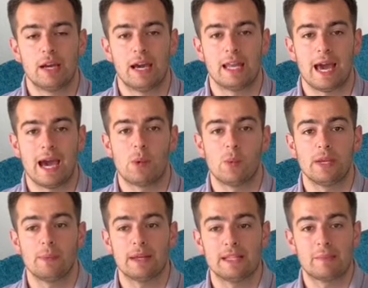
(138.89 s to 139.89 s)
and how we
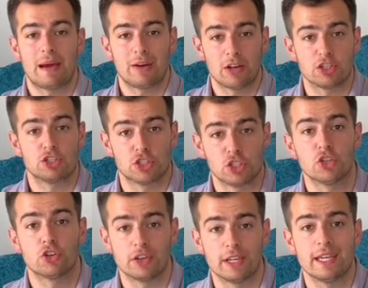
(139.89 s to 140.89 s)
went about
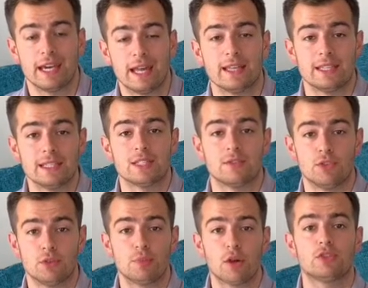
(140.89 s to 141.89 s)
securing it at the
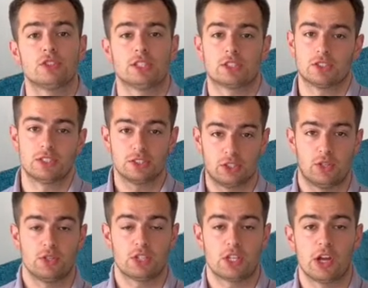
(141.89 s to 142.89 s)
interview process, because
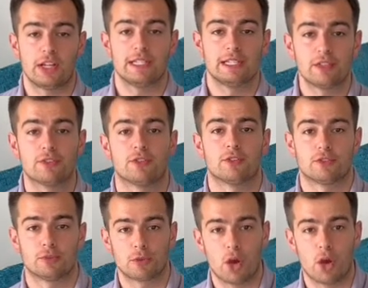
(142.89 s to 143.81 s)
it's slightly different from